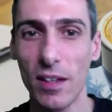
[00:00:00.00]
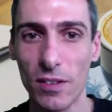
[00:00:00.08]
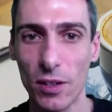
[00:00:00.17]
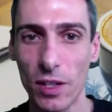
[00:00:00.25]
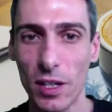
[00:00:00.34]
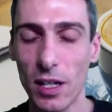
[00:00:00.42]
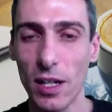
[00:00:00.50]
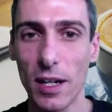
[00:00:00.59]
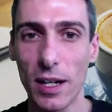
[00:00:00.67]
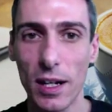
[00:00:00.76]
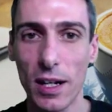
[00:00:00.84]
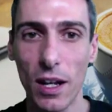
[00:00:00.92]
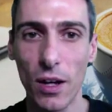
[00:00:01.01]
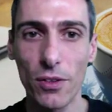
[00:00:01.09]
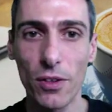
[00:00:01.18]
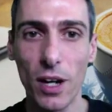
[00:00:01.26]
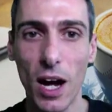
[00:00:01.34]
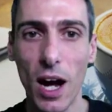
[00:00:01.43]
So you're gonna
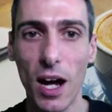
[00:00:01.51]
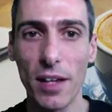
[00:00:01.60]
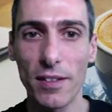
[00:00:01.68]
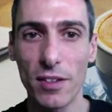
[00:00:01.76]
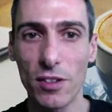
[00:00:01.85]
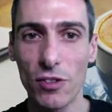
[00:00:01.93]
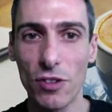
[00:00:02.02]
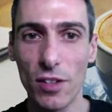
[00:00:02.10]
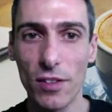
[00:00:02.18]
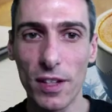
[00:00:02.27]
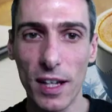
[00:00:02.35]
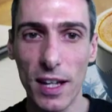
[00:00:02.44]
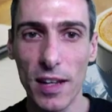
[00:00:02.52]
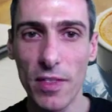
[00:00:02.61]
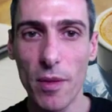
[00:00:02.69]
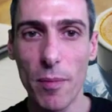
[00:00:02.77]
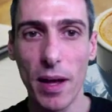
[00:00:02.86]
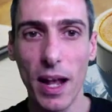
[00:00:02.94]
close your eyes and you're just gonna
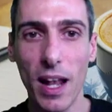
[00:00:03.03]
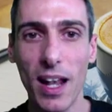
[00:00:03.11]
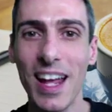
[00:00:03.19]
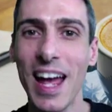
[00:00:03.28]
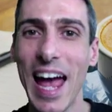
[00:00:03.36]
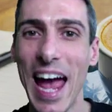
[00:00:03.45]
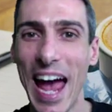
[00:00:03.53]
hit the bell